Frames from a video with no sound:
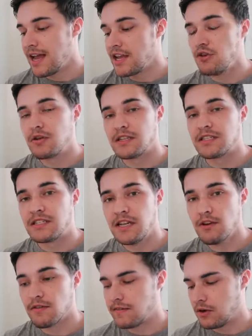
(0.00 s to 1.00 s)
You can see
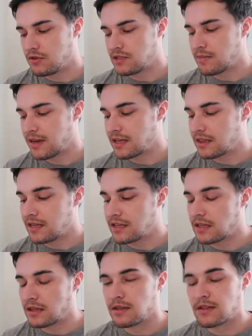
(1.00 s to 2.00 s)
your votes by
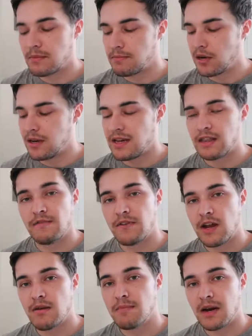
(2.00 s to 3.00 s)
clicking the button at the
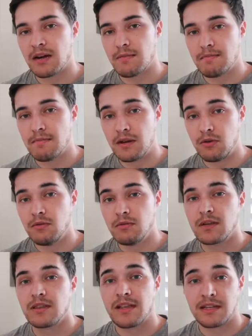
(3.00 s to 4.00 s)
very bottom middle
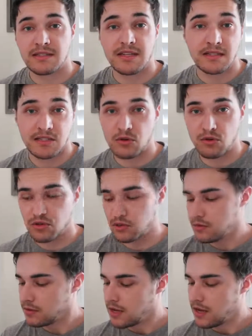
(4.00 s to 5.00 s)
that says
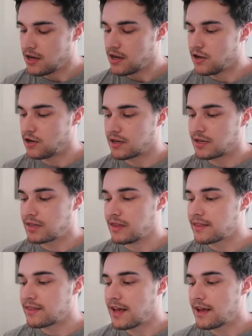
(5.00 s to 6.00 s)
social. You're going to
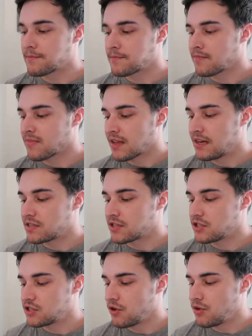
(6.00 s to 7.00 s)
click that and it's
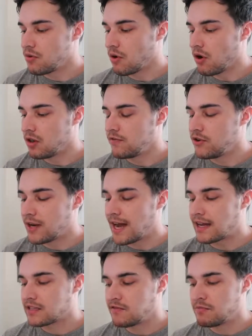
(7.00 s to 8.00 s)
going to show you all of your
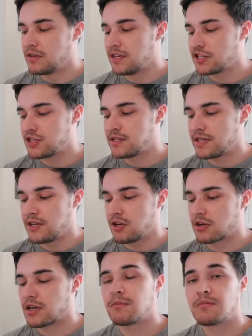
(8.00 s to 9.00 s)
active predictions and
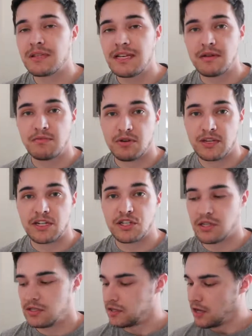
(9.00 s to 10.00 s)
your completed
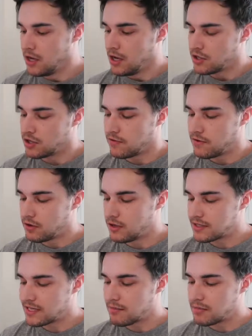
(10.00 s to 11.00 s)
predictions. So if you
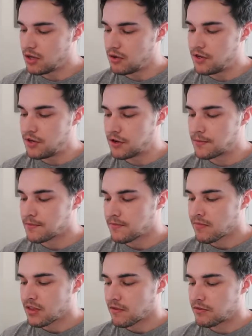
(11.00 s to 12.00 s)
look down below here,
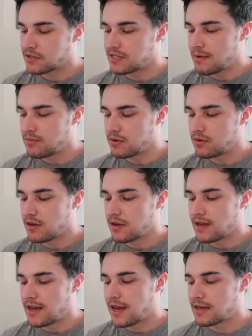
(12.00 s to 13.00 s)
for example,
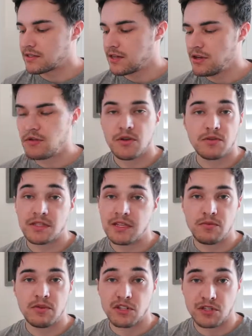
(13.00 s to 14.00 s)
XAU
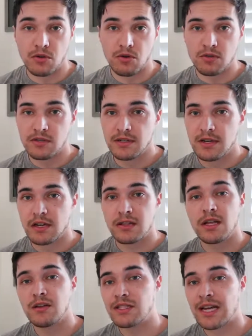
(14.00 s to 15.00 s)
USD, which is gold,
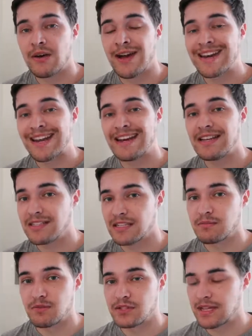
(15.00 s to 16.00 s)
closed out at
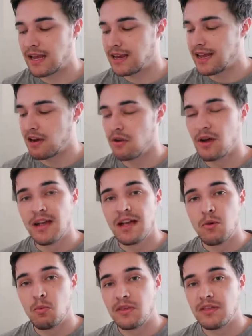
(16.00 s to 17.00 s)
96%. Now,
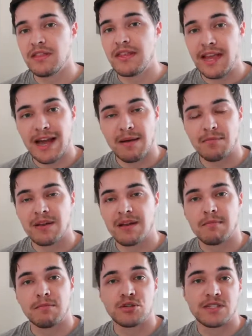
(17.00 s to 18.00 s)
within the app,
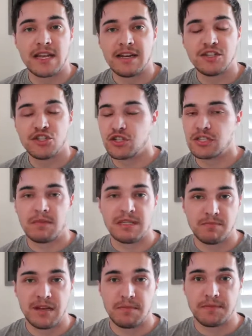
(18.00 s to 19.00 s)
percentage just
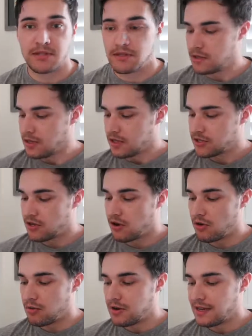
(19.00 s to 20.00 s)
means pips.
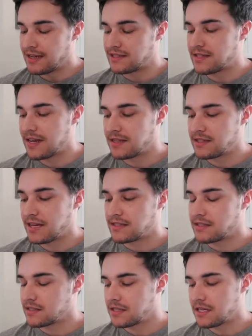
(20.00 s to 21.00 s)
So it says I
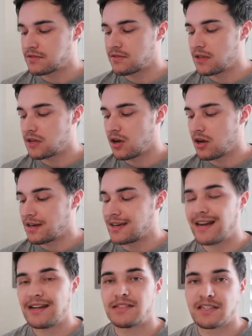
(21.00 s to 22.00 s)
successfully caught
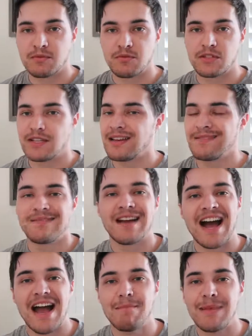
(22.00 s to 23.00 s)
96%.
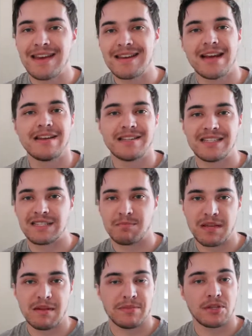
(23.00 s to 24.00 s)
I made 96
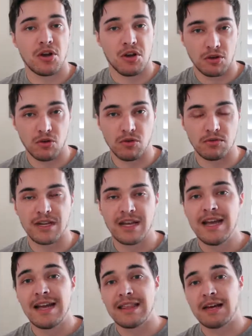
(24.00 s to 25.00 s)
pips on gold.
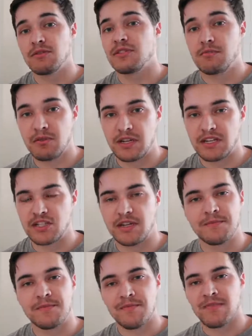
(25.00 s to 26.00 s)
That was the prediction.